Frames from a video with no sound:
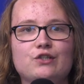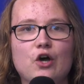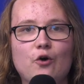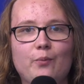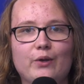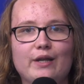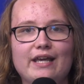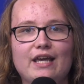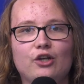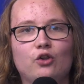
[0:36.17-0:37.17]
open
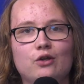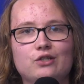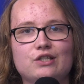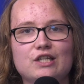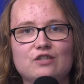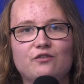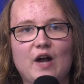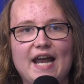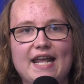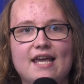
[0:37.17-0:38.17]
and closes this
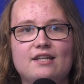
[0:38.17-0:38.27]
Friday,